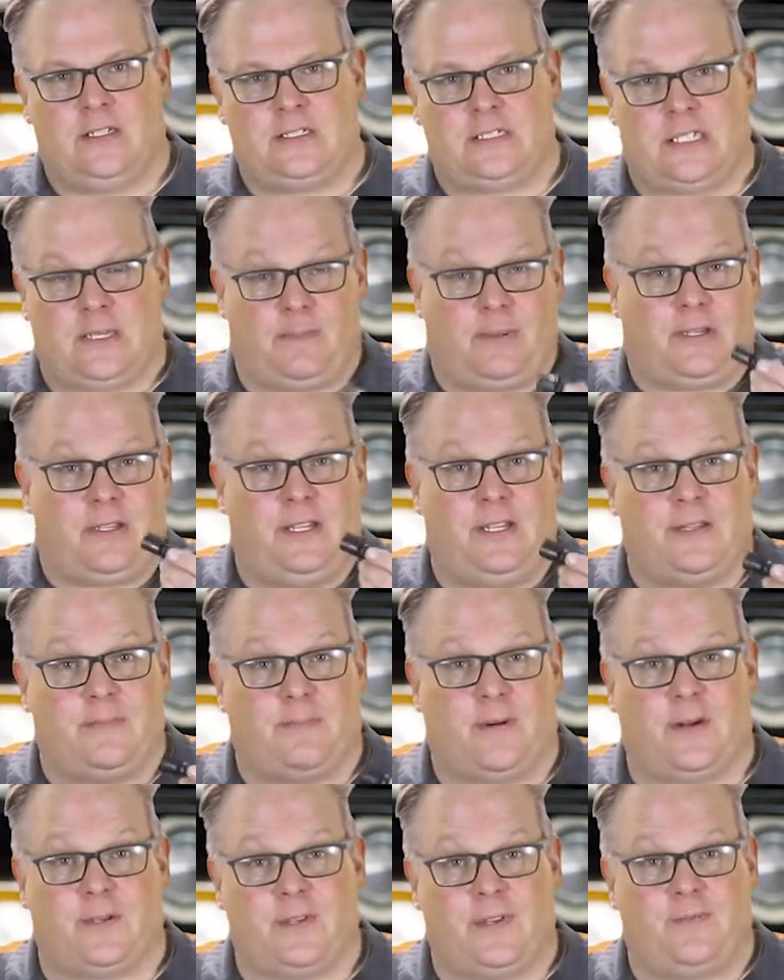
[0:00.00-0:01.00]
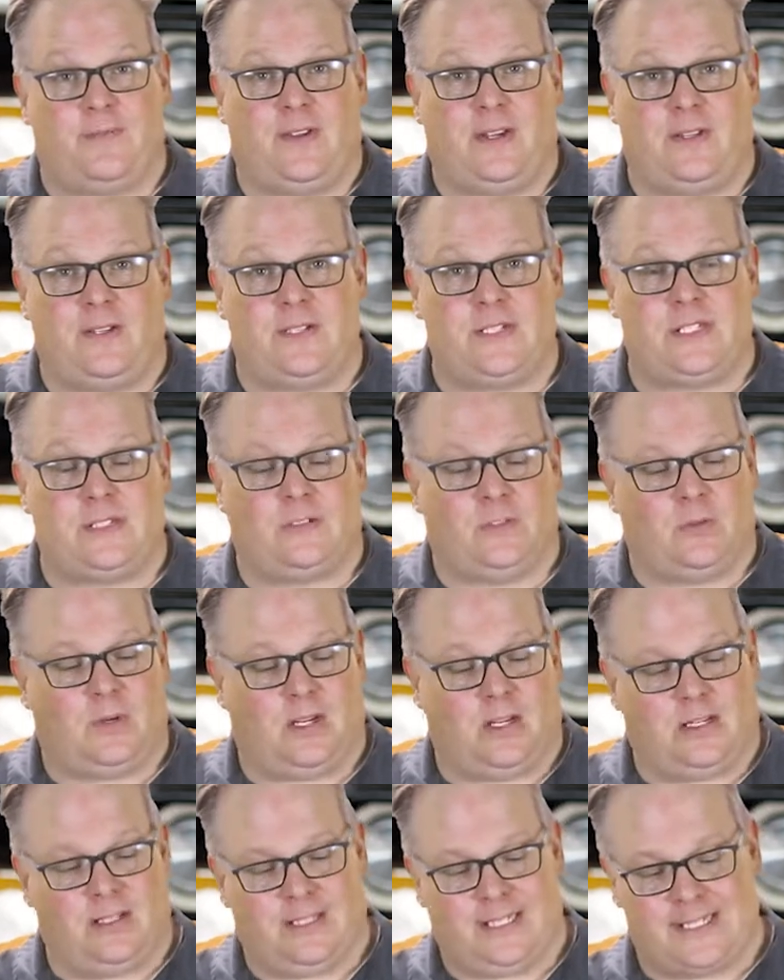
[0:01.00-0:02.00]
Typically, the part that fails,
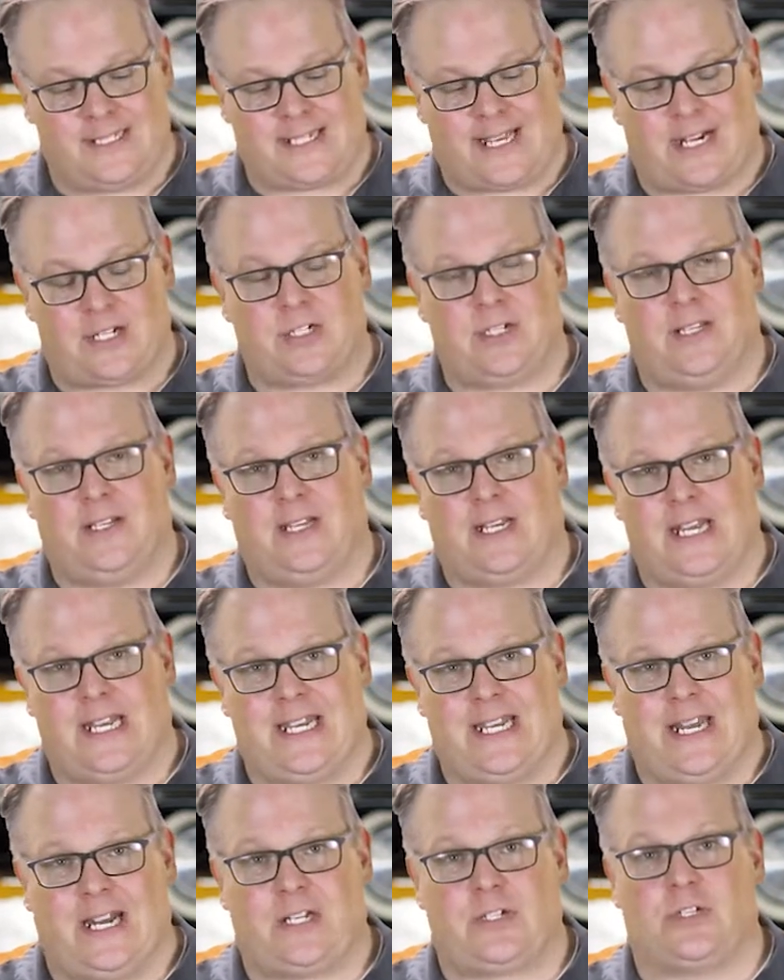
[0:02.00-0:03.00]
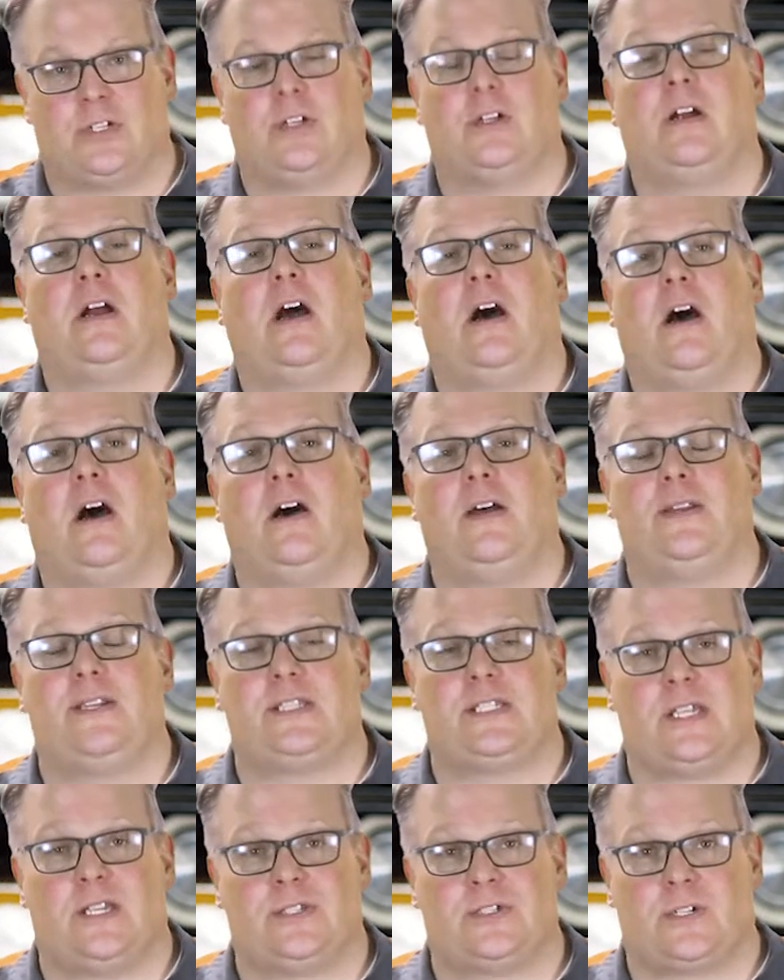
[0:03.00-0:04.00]
well, it's actually the connector on
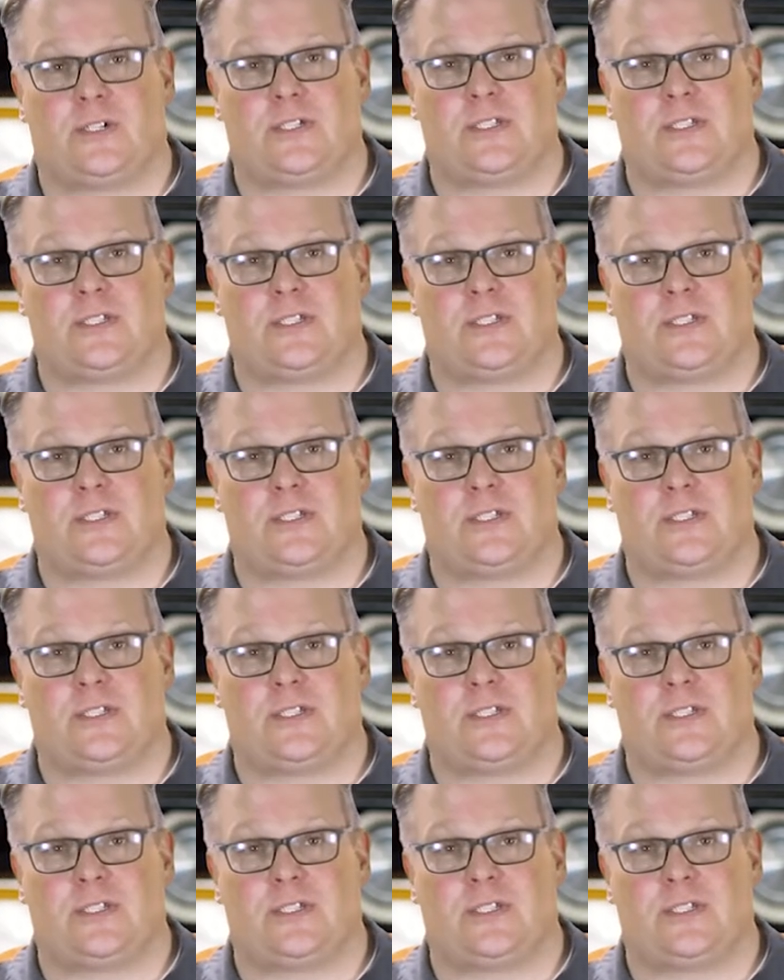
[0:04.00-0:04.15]
the sensor